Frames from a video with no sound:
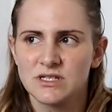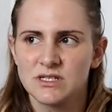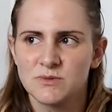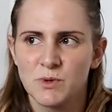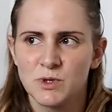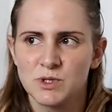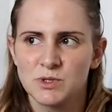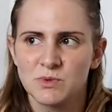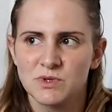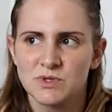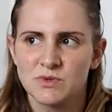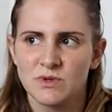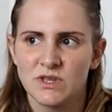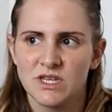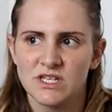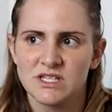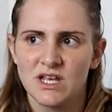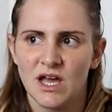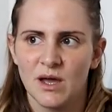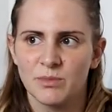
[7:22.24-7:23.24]
on disposables when
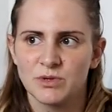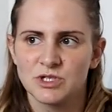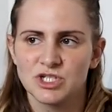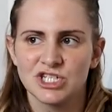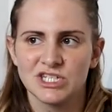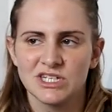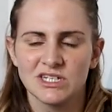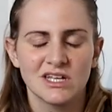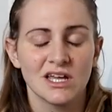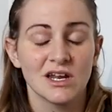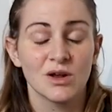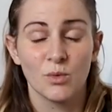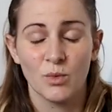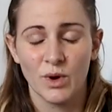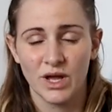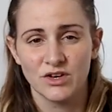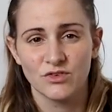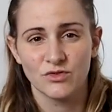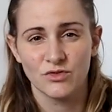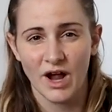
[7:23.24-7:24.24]
this happened. She did get a
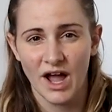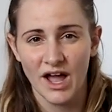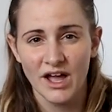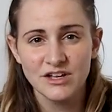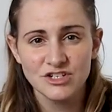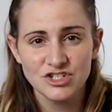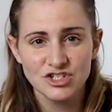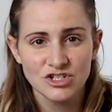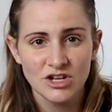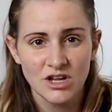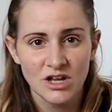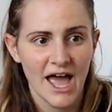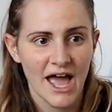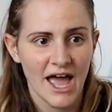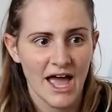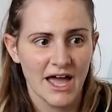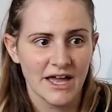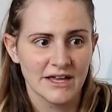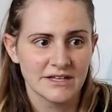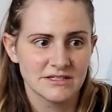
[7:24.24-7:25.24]
wet rash
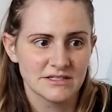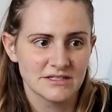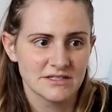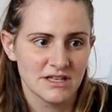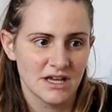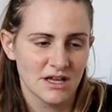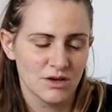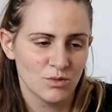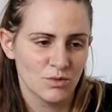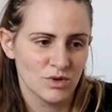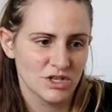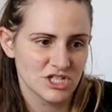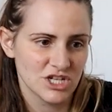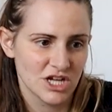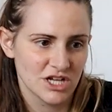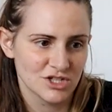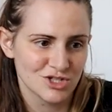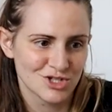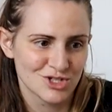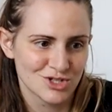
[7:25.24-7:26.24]
and then we
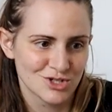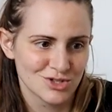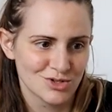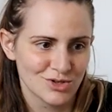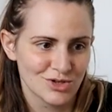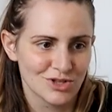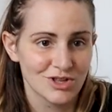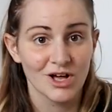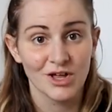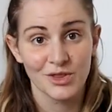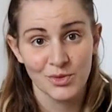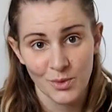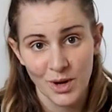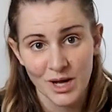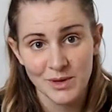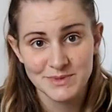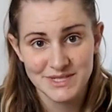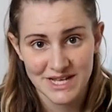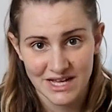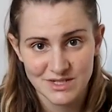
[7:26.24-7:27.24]
changed to cloth
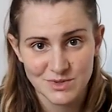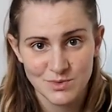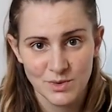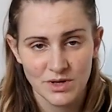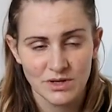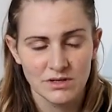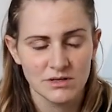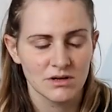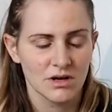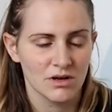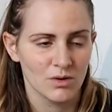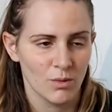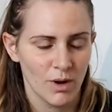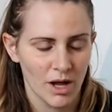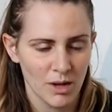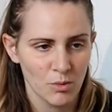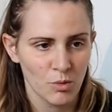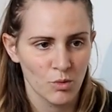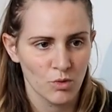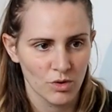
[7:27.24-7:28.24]
wipes as well and got a
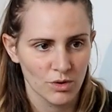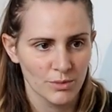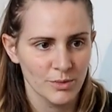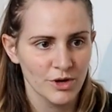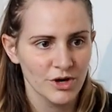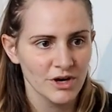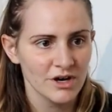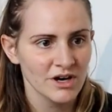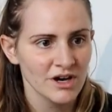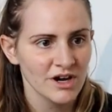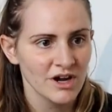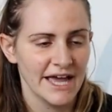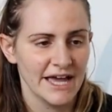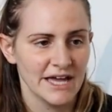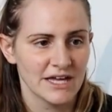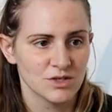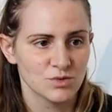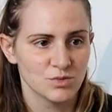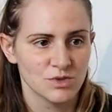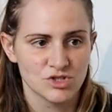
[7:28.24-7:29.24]
wipe warmer
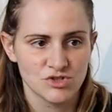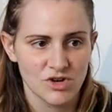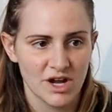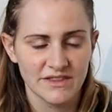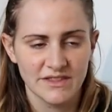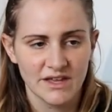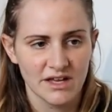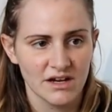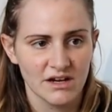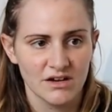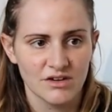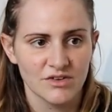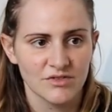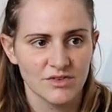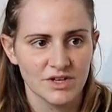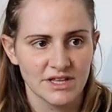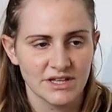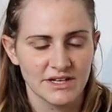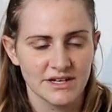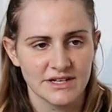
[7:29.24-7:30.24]
and we dried that area
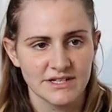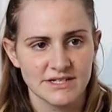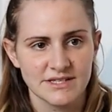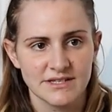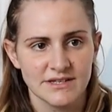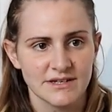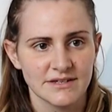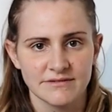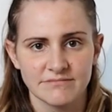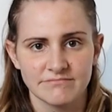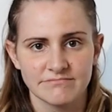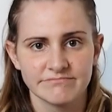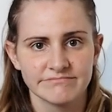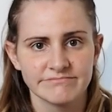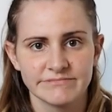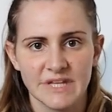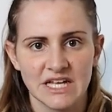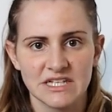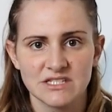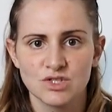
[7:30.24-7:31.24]
really nicely and
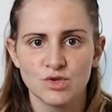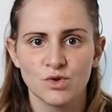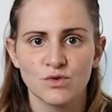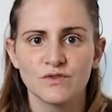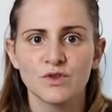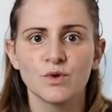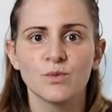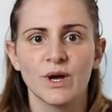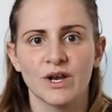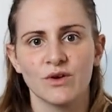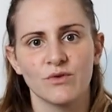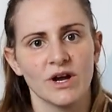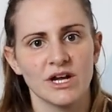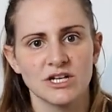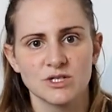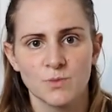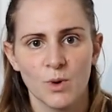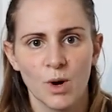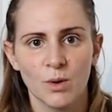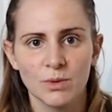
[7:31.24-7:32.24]
that solved the wet
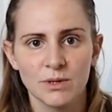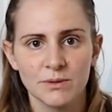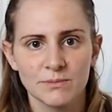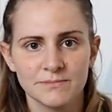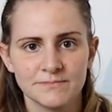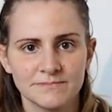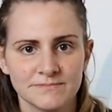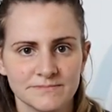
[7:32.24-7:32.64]
rash problem.